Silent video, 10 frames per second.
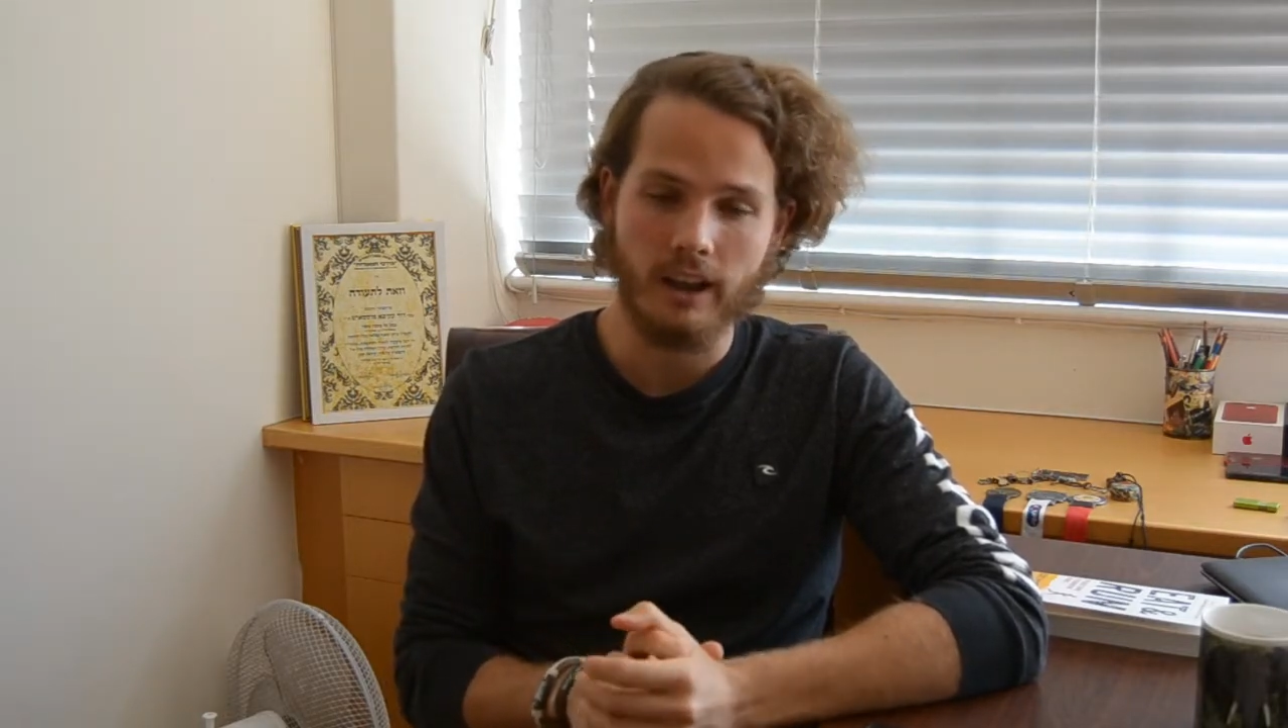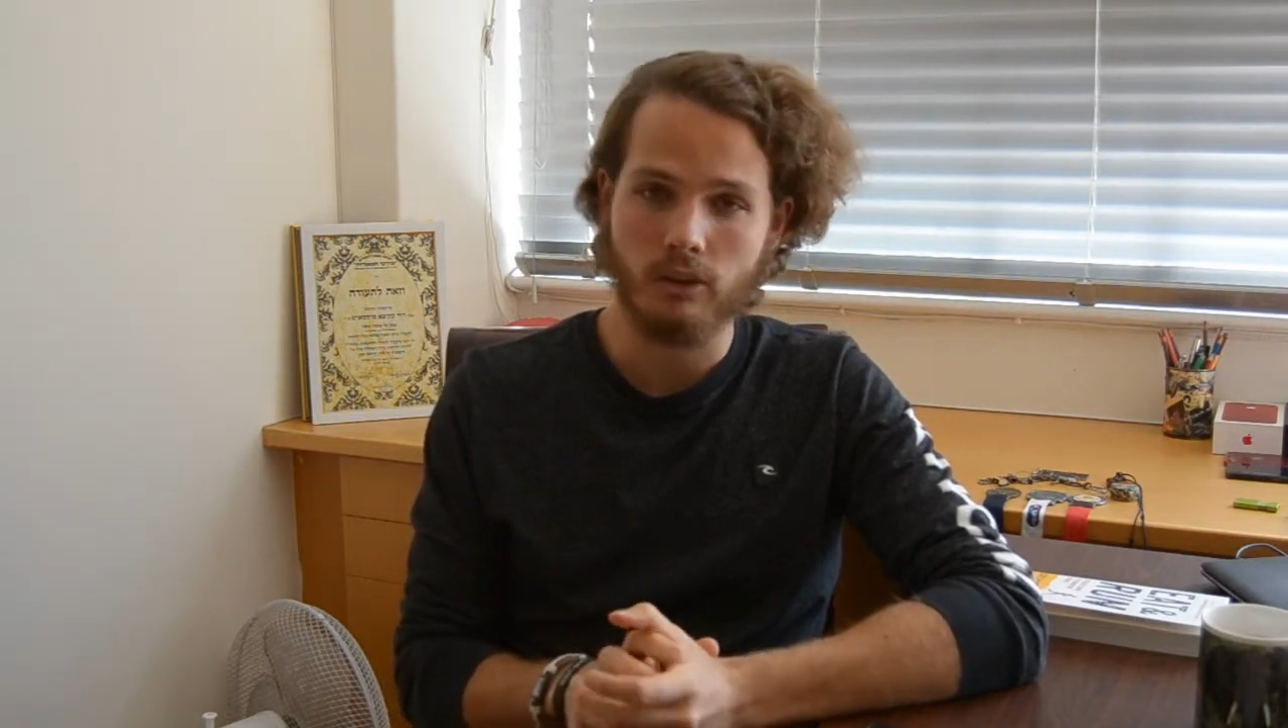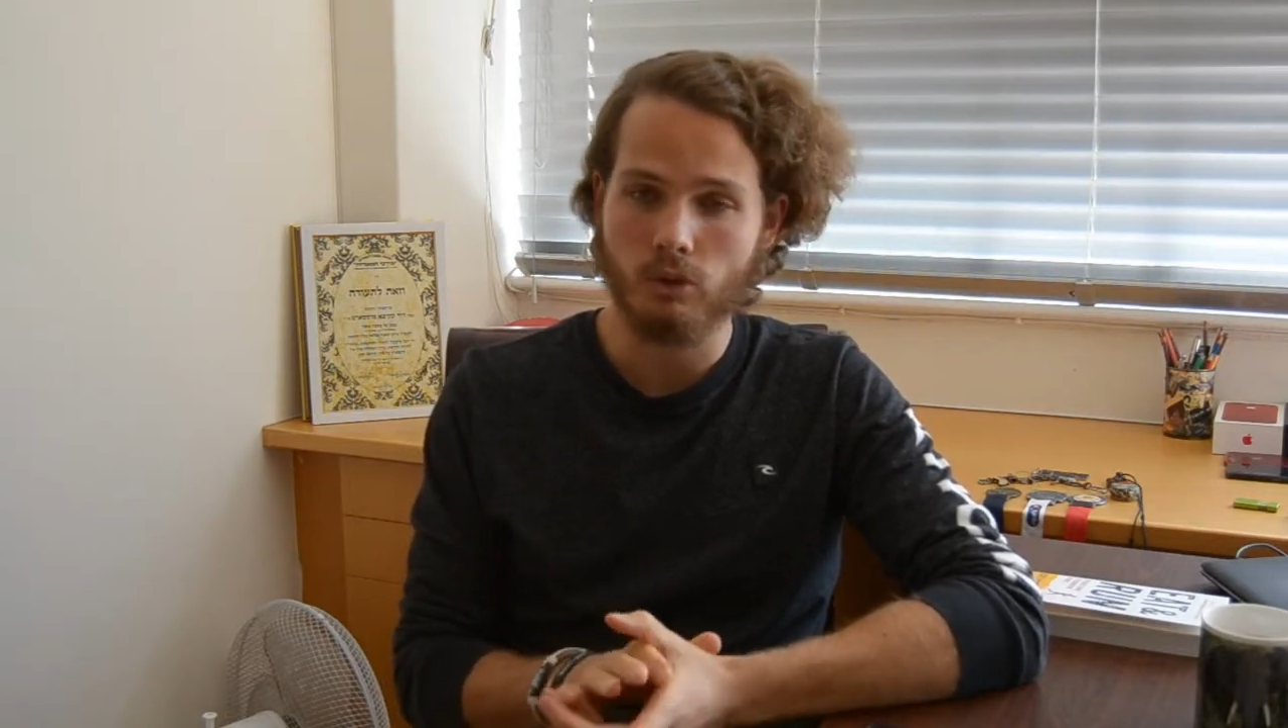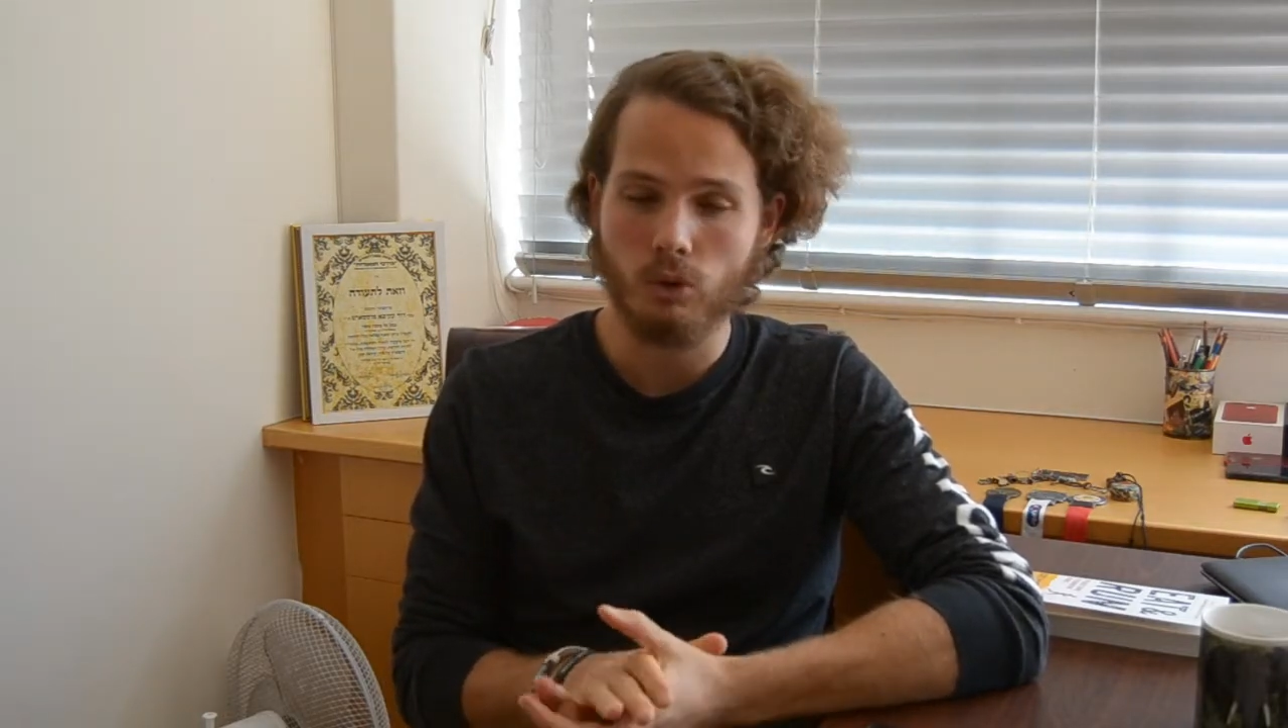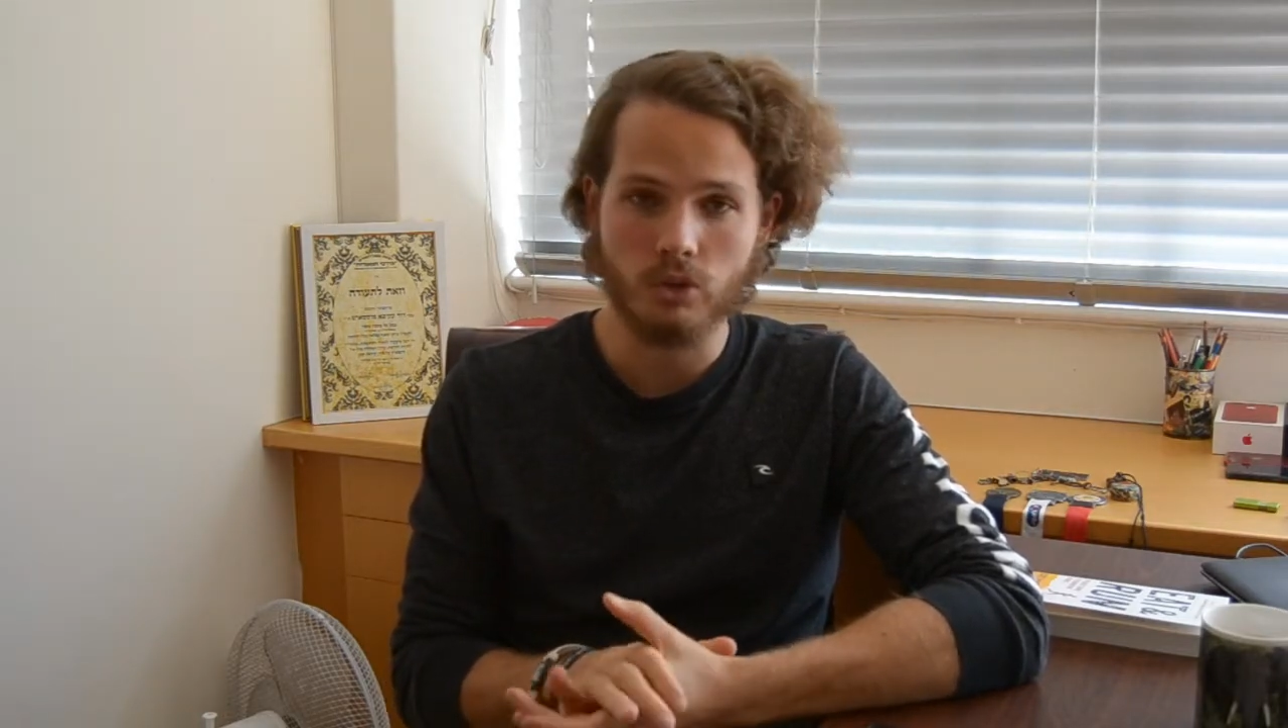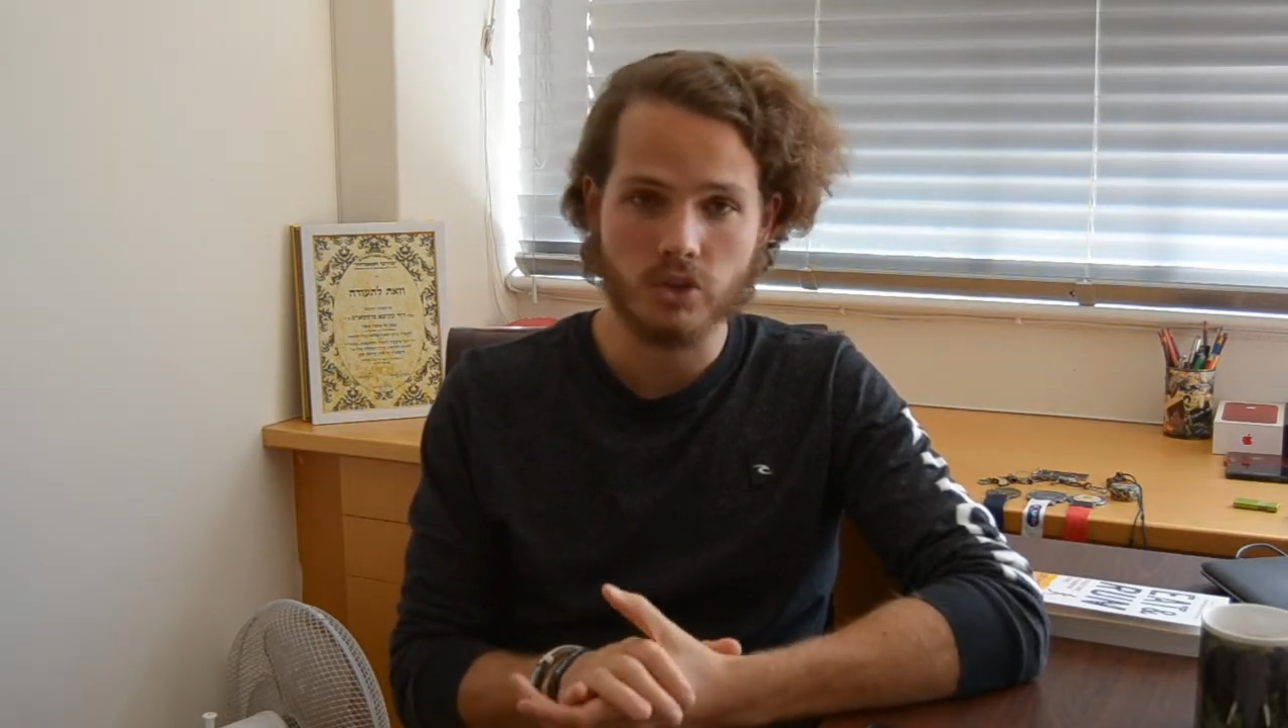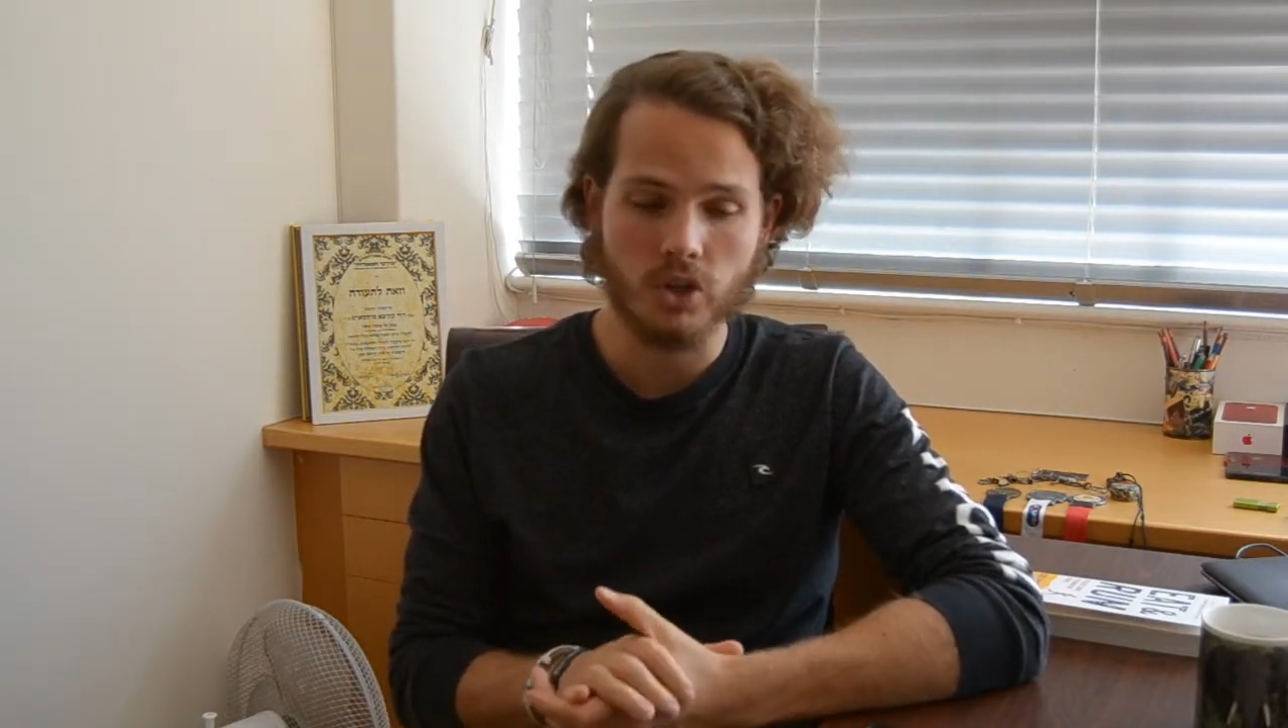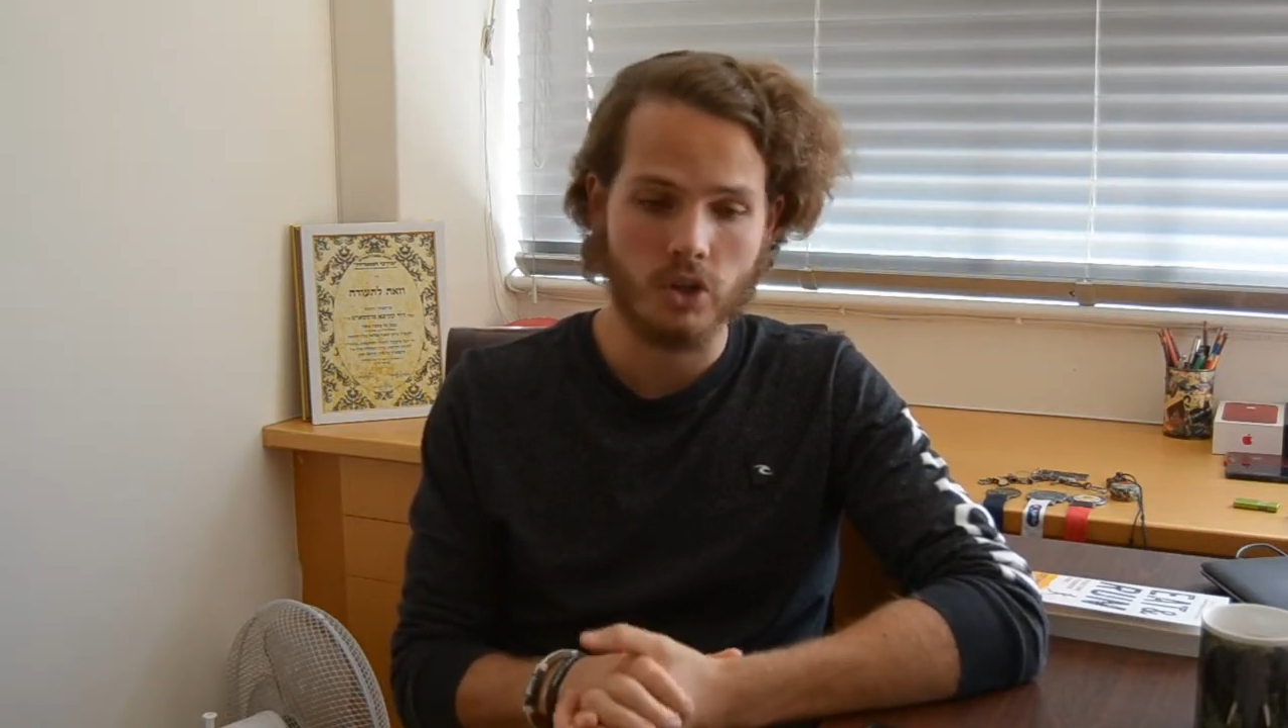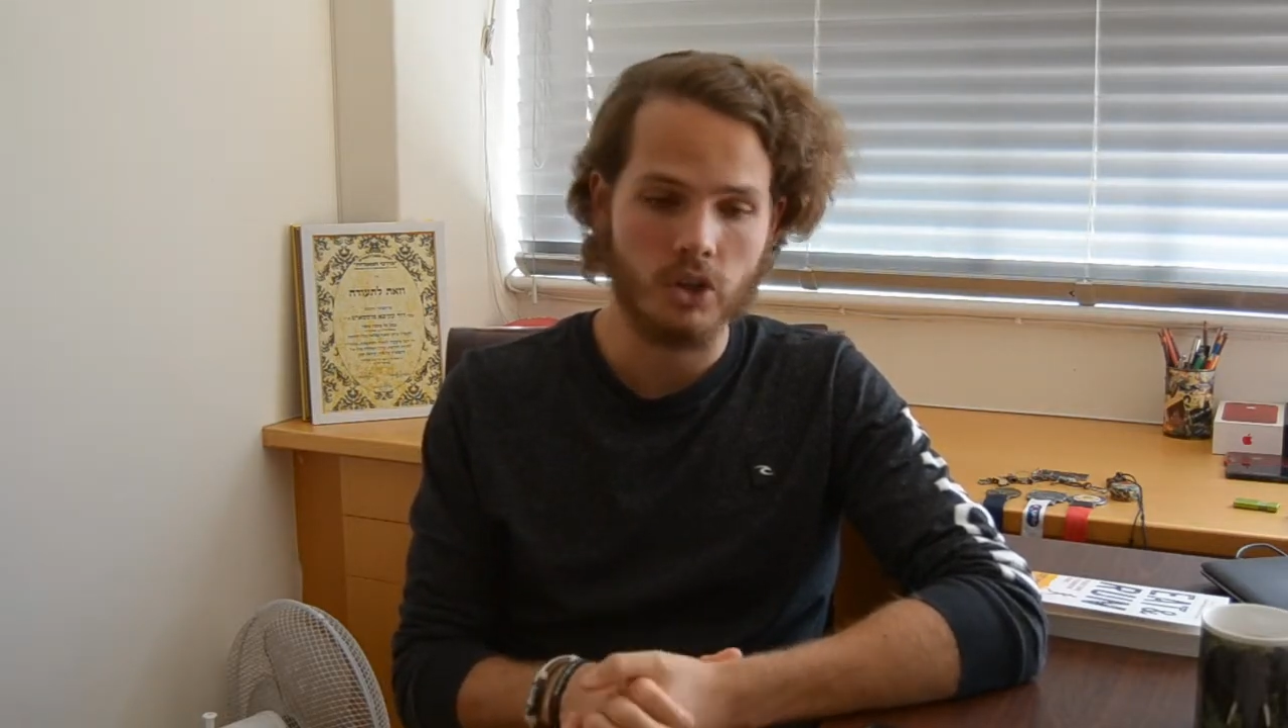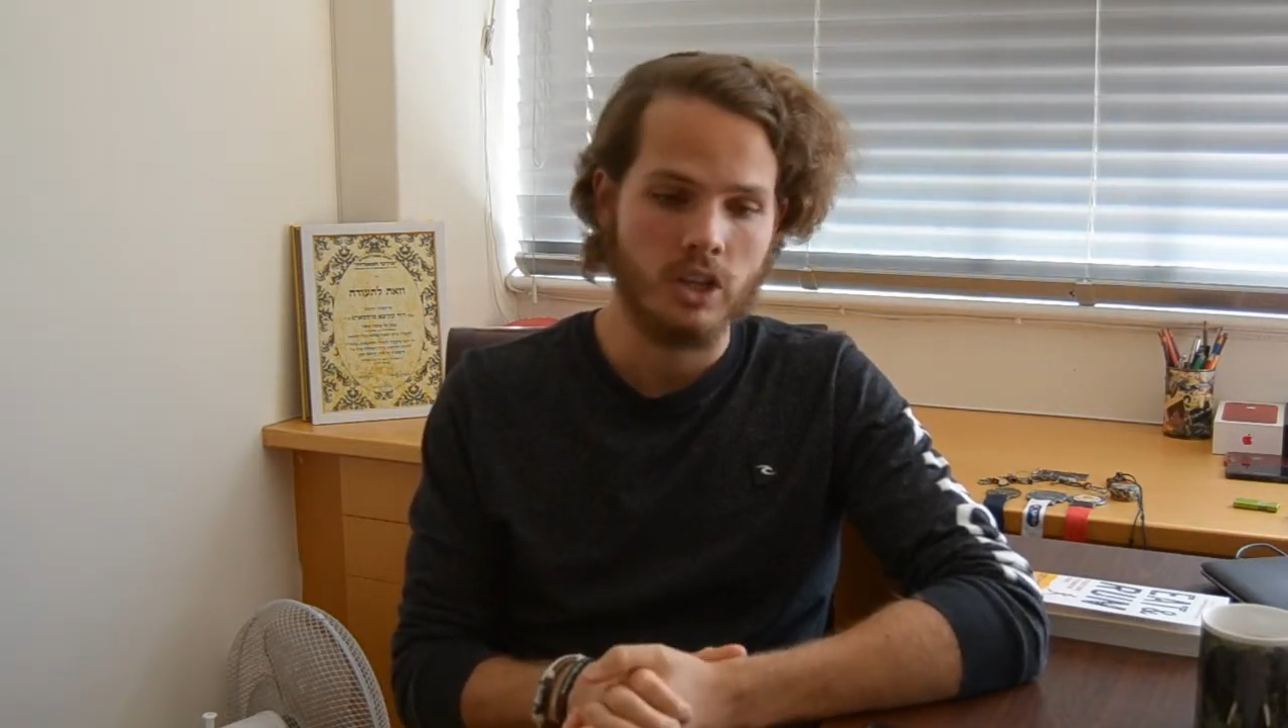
also